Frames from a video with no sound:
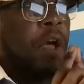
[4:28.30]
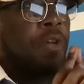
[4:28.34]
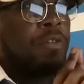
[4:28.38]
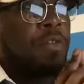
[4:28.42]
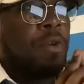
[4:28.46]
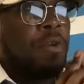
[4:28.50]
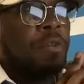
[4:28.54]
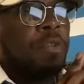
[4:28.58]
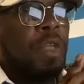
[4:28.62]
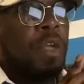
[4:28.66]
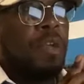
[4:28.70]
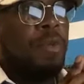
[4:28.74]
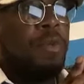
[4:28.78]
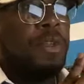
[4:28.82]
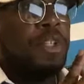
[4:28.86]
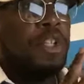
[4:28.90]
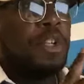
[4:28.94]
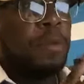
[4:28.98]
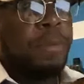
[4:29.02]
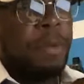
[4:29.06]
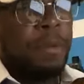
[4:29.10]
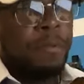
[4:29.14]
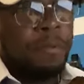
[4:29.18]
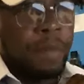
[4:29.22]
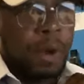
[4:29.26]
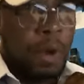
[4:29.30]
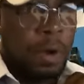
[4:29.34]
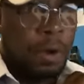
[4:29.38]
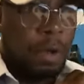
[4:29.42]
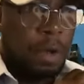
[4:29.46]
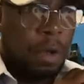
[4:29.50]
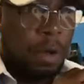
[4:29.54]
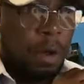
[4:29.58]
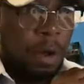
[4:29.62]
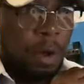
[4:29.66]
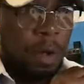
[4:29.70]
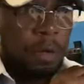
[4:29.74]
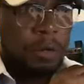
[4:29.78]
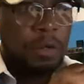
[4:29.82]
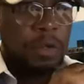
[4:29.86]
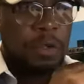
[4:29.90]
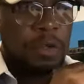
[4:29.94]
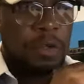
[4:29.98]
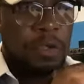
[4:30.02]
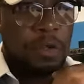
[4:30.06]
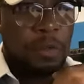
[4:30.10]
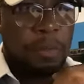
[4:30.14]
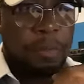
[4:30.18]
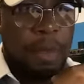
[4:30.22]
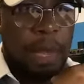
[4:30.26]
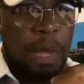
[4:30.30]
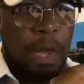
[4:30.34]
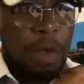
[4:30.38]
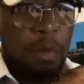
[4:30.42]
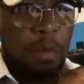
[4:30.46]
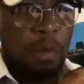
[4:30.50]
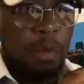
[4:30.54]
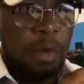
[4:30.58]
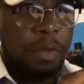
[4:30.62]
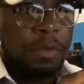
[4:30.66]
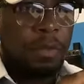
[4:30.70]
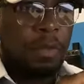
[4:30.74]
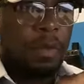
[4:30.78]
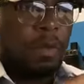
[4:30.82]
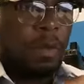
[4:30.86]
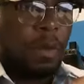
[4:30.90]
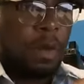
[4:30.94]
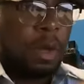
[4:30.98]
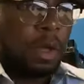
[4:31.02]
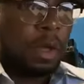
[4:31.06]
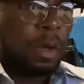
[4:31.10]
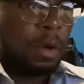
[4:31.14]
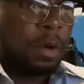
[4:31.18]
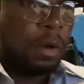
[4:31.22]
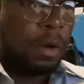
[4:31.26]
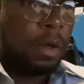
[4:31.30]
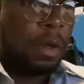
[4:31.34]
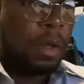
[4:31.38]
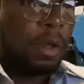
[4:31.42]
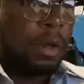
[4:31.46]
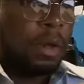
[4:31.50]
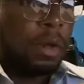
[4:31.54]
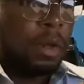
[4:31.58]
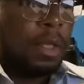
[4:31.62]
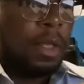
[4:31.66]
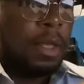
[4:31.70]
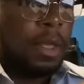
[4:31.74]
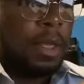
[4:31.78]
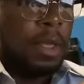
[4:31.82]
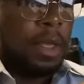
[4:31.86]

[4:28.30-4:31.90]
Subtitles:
I also think we should be very cautious about what's going on.